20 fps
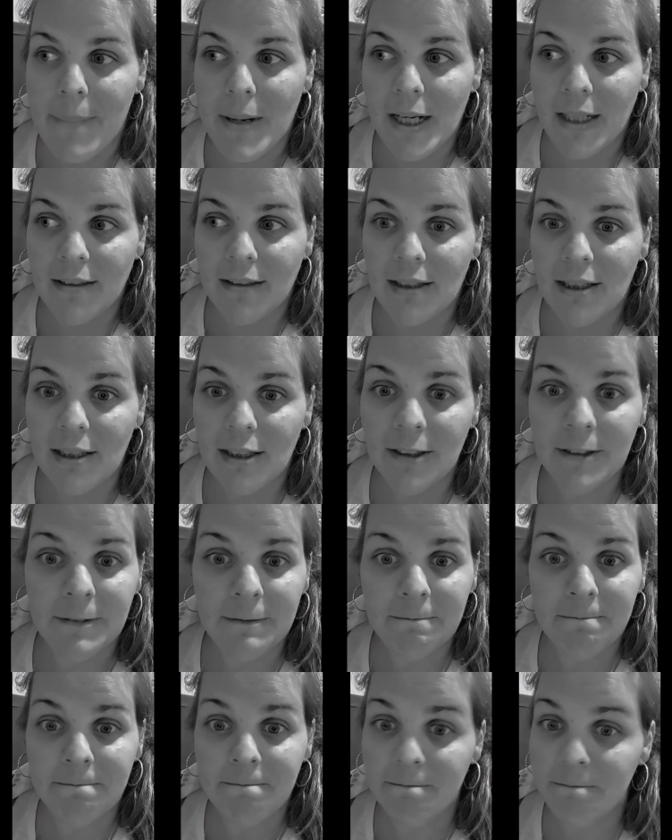But
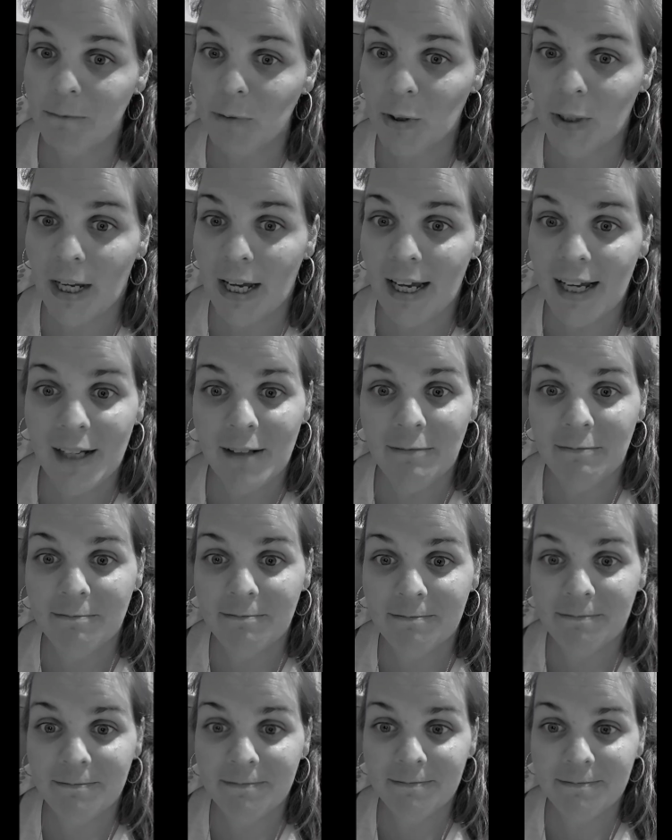okay,
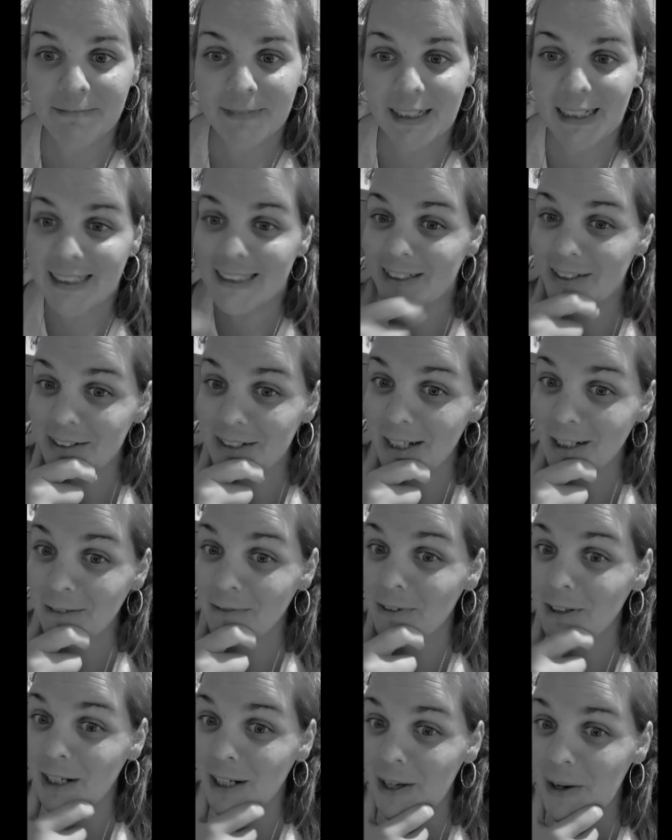until the
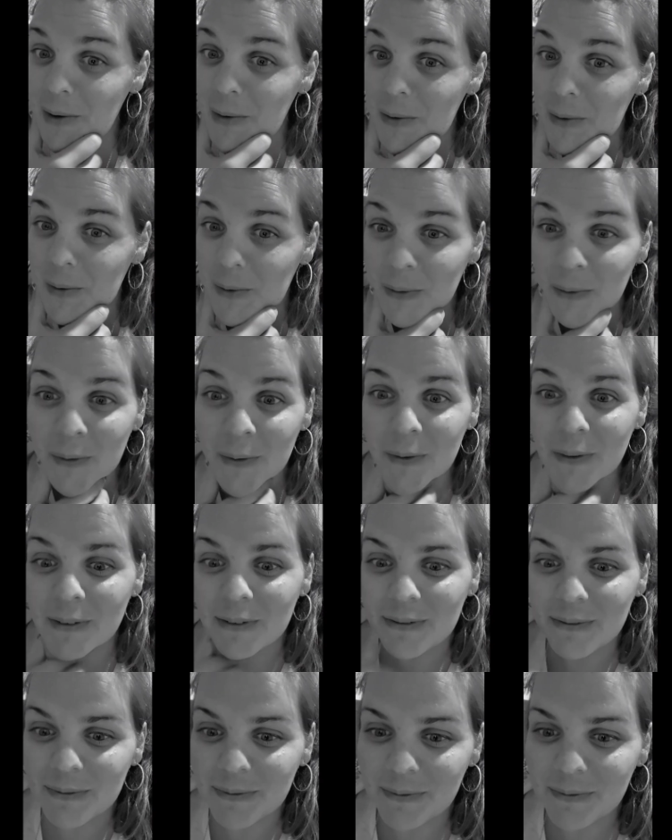next video.